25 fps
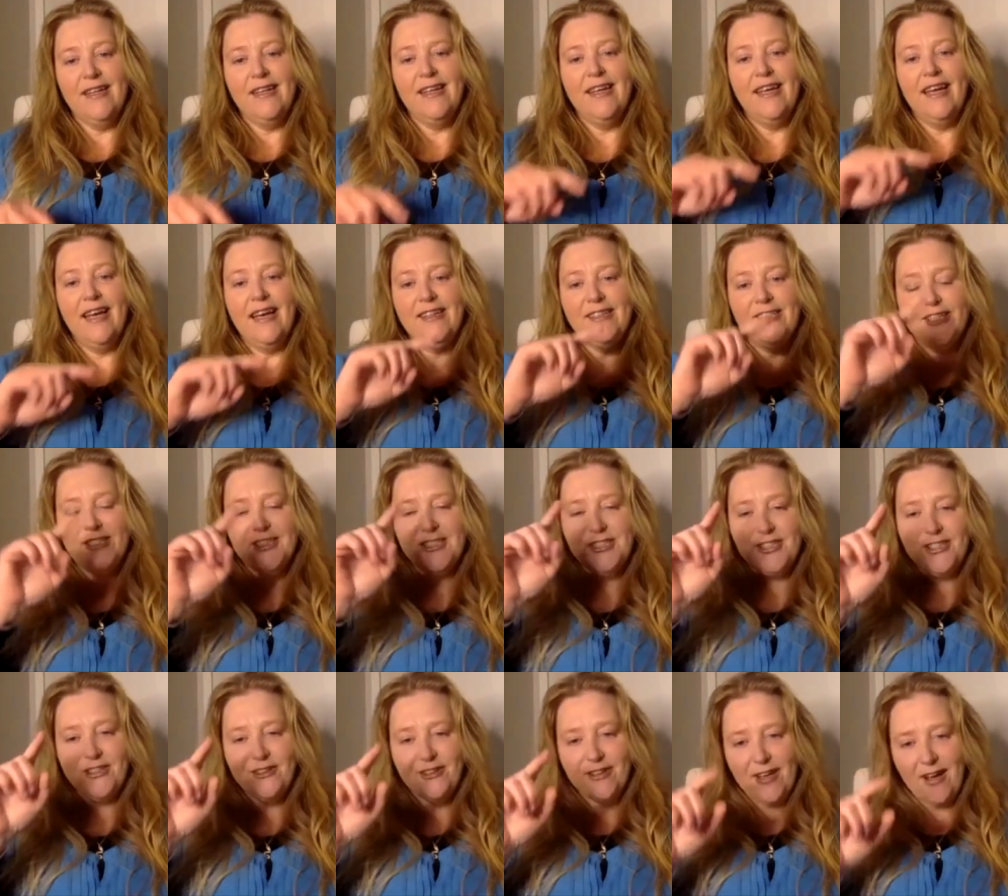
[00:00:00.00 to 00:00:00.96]
and just
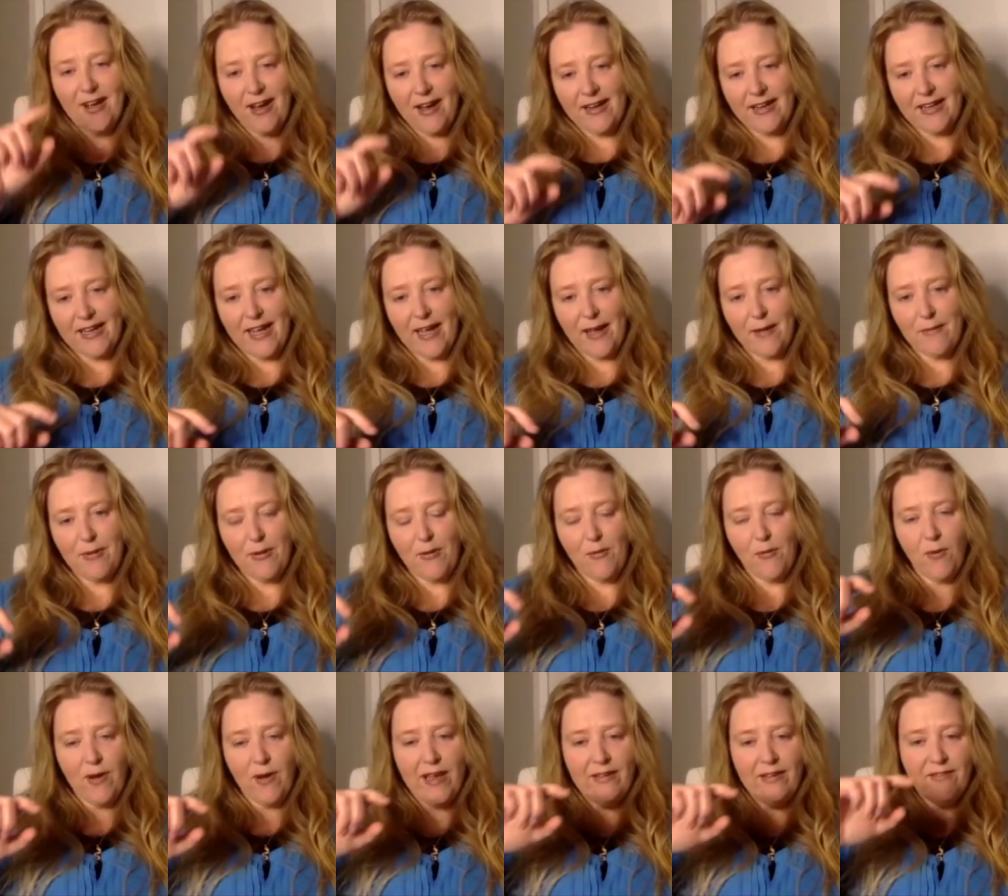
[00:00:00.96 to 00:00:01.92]
you know kind of keep it
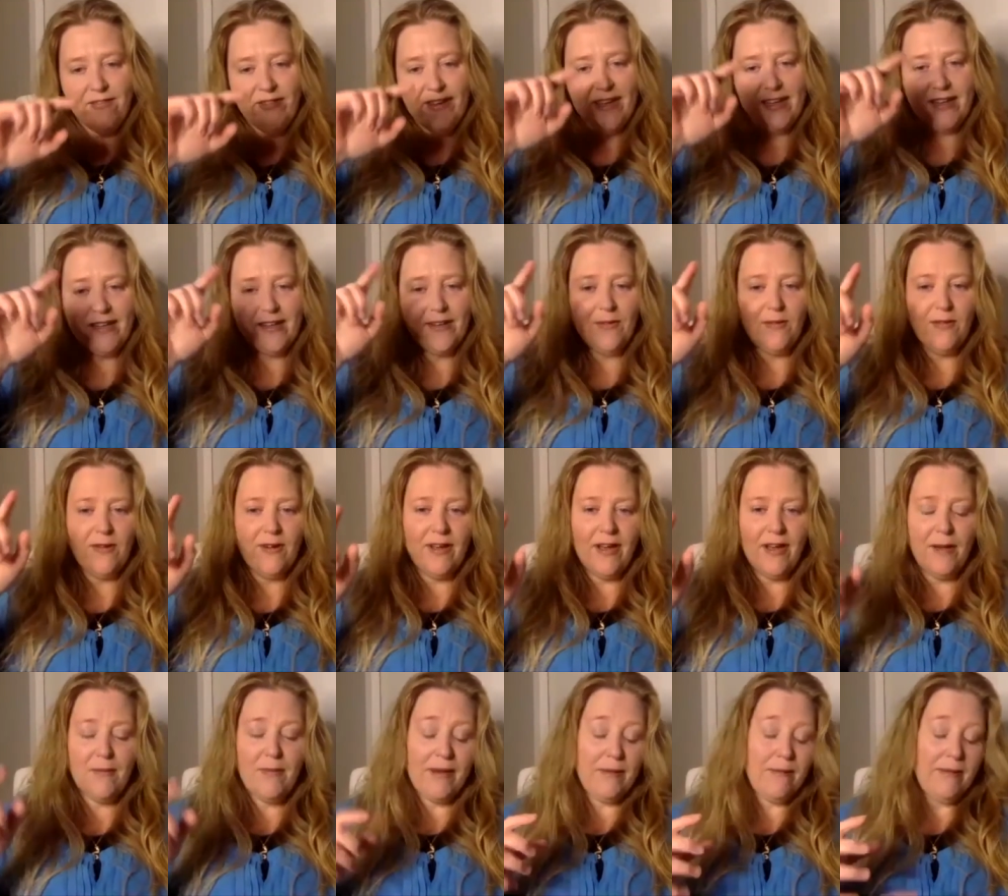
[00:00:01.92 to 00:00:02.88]
weaving
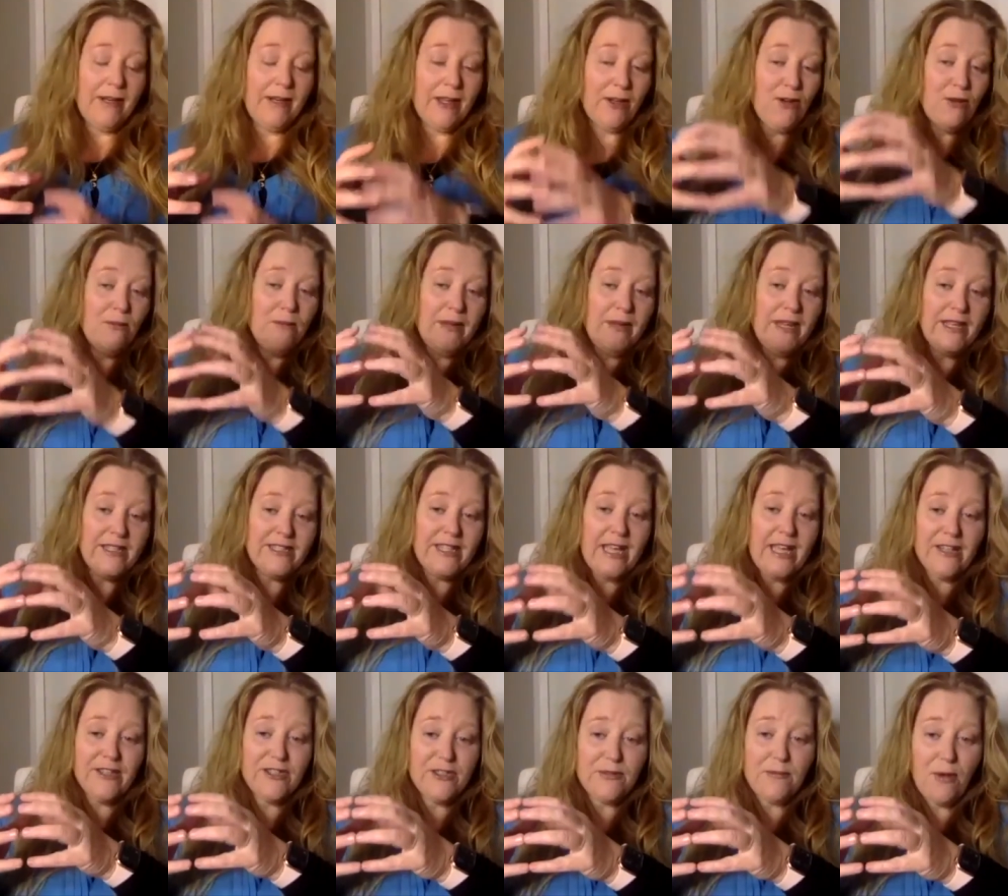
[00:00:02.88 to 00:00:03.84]
and i mean it could be
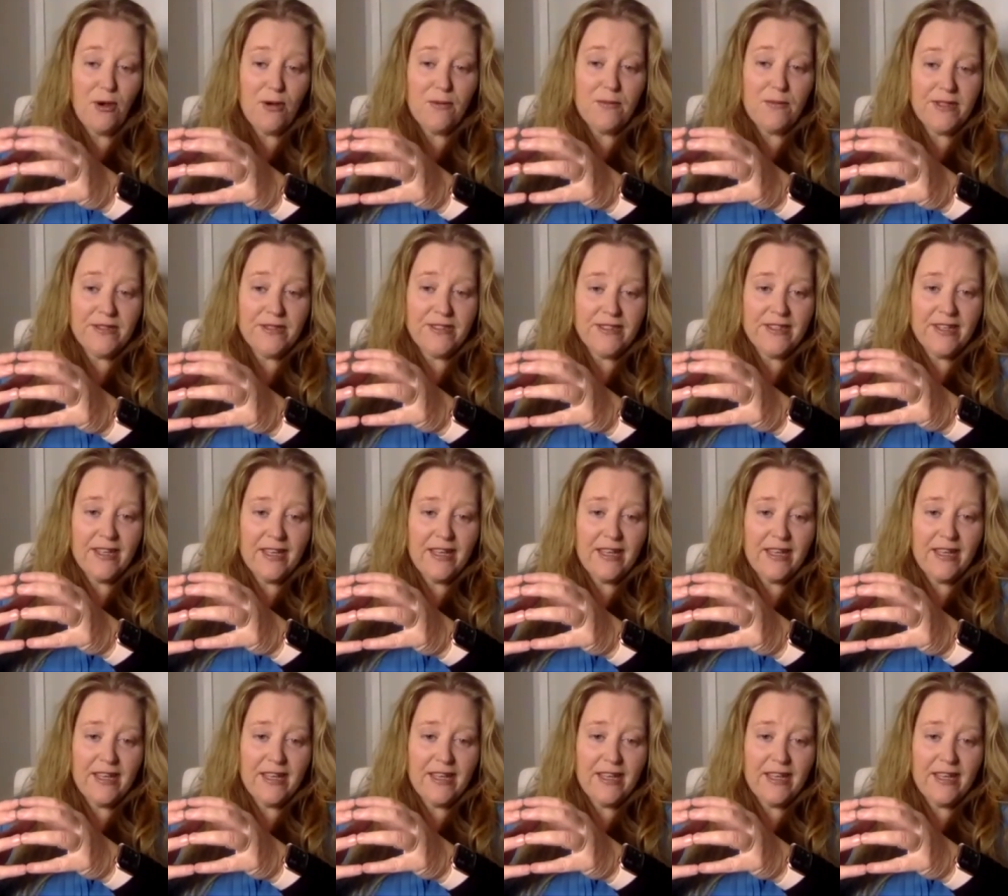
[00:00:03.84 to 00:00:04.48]
intense moments